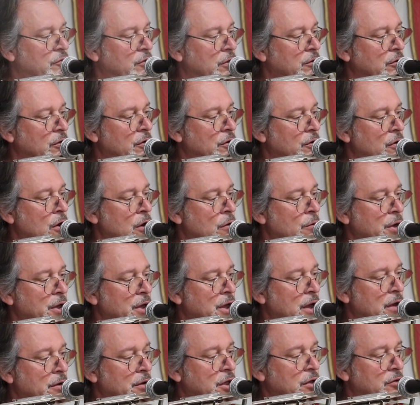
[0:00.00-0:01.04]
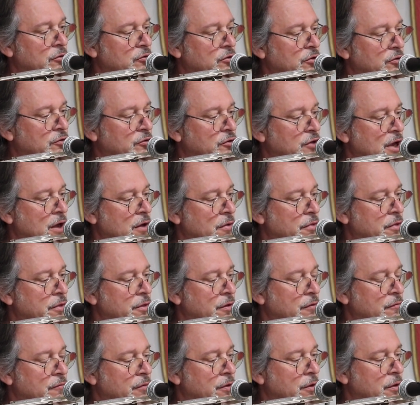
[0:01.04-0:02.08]
in Kanawha County. It's just south
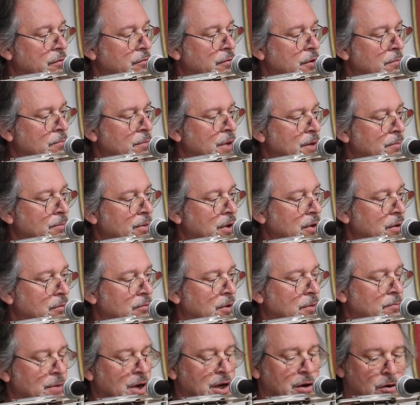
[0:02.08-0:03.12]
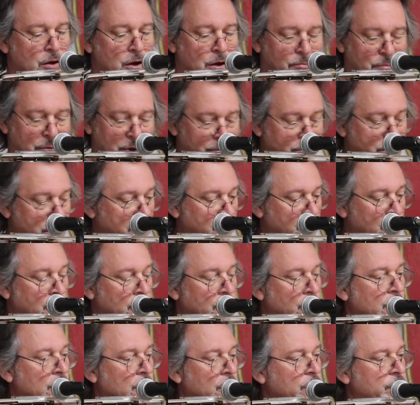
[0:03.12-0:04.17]
of the, it may not be, but
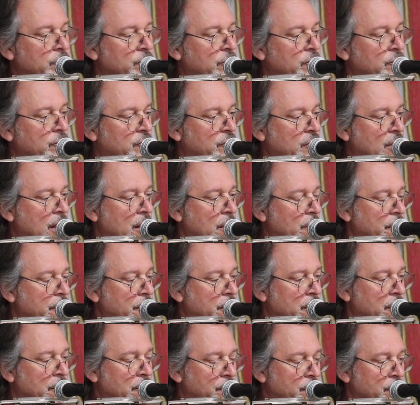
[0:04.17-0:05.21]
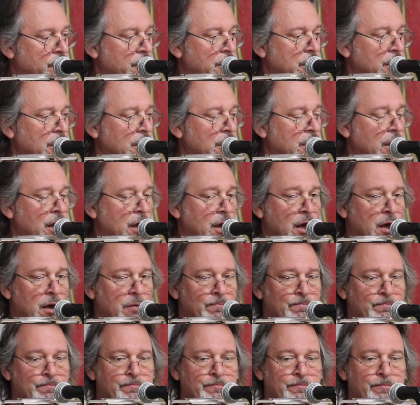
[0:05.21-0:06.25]
it's just south of
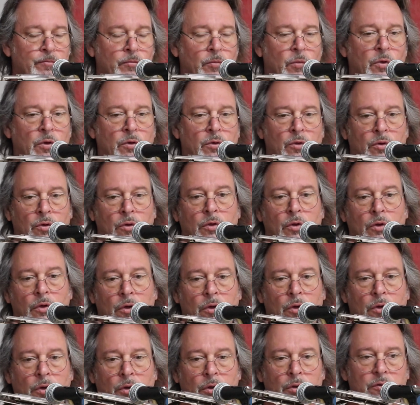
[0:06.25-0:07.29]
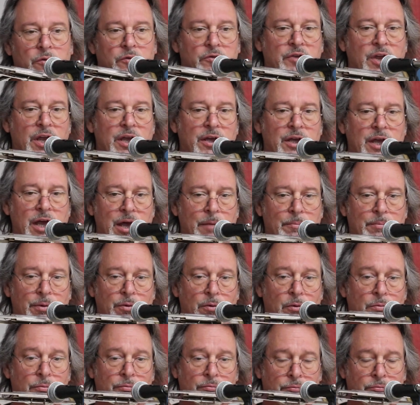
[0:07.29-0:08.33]
the state
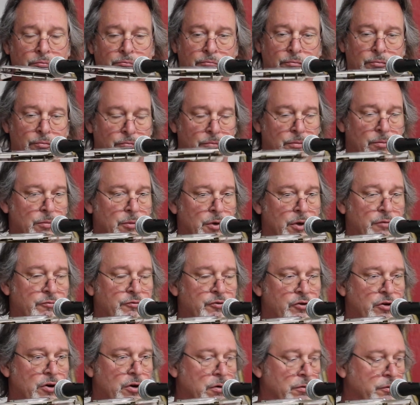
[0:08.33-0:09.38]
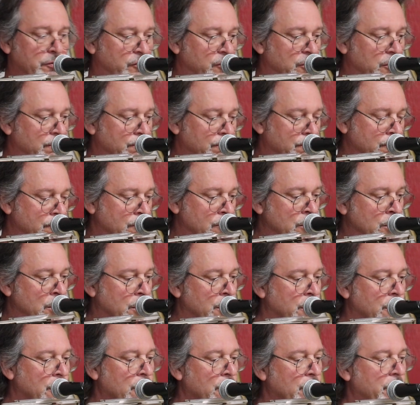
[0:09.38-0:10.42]
capital of Charleston.
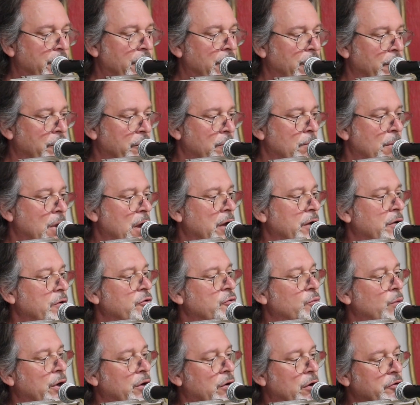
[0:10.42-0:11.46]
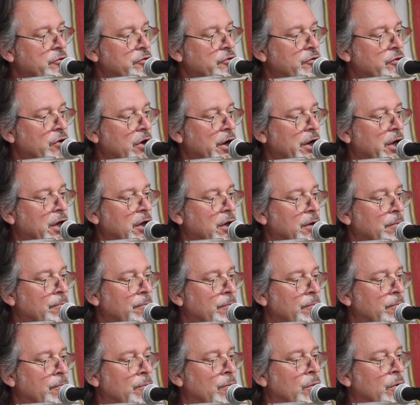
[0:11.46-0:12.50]
There, the miners went on strike,
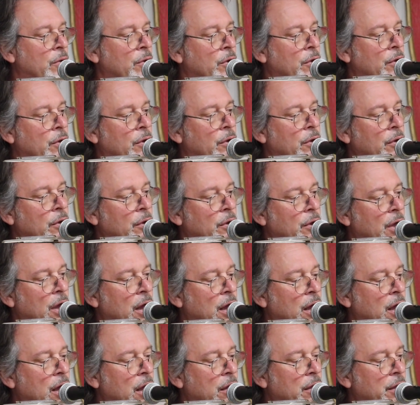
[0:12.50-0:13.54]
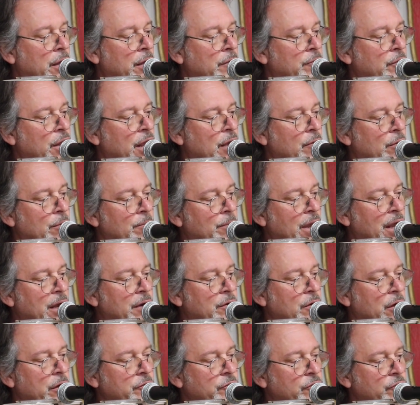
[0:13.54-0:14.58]
and they
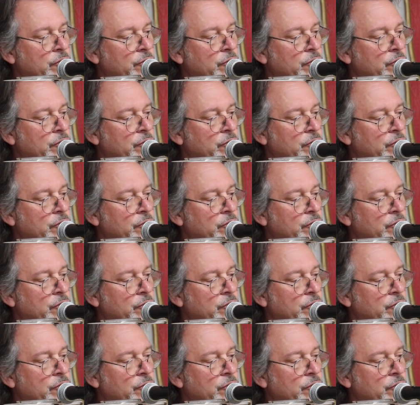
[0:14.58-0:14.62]
remained on